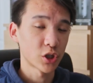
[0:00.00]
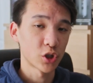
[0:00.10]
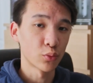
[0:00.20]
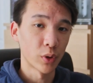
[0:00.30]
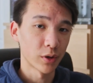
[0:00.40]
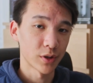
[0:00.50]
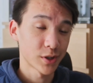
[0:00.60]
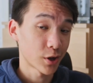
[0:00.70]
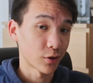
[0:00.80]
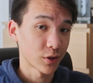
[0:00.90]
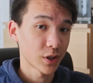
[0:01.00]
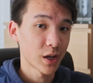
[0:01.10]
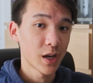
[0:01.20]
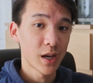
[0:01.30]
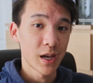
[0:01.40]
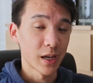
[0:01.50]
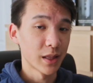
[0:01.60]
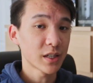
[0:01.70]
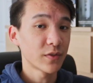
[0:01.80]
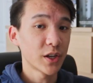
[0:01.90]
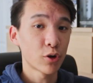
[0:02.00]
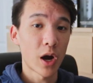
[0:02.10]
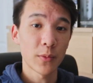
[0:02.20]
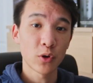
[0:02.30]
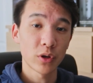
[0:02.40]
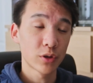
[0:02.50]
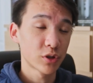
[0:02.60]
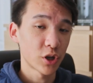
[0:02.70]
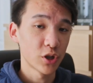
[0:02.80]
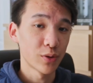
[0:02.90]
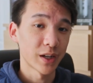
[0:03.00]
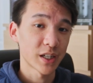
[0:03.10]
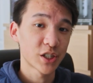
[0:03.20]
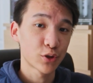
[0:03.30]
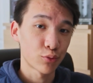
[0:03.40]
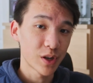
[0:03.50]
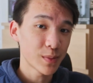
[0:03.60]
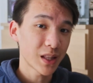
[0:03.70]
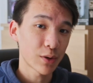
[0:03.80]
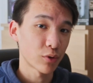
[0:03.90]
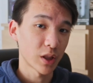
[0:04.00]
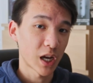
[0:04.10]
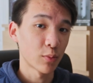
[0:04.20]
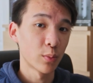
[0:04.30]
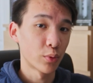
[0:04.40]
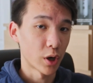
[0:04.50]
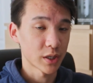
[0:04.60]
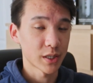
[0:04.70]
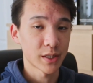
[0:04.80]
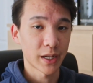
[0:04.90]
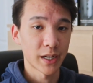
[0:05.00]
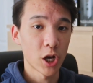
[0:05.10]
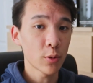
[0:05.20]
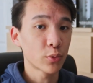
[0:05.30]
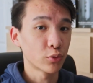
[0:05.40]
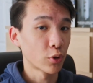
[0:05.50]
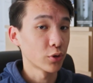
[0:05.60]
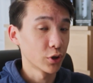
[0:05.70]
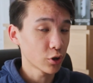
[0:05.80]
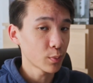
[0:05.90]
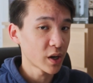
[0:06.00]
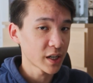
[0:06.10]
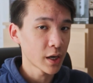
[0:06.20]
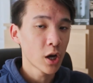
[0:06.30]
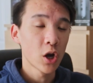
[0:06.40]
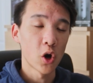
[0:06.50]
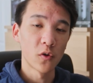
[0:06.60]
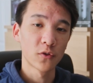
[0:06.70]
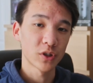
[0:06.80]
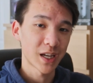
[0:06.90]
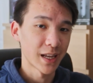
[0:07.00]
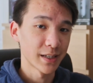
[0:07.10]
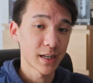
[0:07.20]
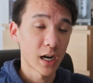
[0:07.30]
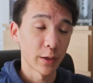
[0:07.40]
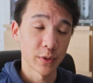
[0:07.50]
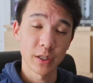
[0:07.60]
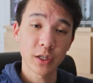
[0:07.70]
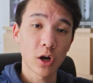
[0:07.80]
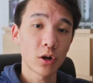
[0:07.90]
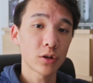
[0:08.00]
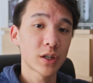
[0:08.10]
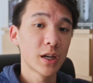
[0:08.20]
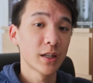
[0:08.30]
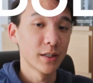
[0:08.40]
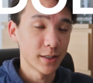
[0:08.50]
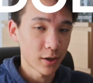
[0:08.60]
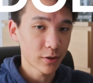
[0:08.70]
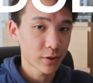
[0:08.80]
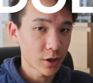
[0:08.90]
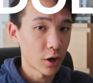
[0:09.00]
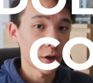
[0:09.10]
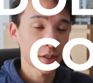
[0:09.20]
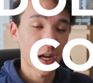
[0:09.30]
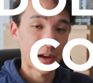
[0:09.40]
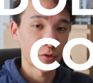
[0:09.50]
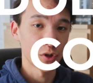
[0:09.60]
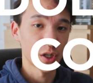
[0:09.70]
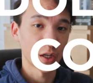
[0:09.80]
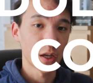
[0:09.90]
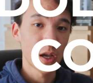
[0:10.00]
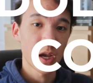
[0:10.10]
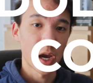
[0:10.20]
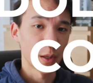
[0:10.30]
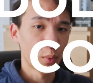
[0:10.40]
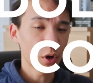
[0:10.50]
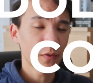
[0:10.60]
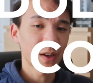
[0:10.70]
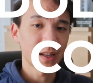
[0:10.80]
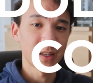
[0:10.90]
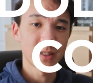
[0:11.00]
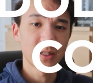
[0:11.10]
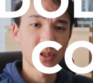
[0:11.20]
sure where to start. In this video, I'm going to show you an extremely reliable process that can help grow your money over 10 times. It's called dollar cost averaging, and the point of it is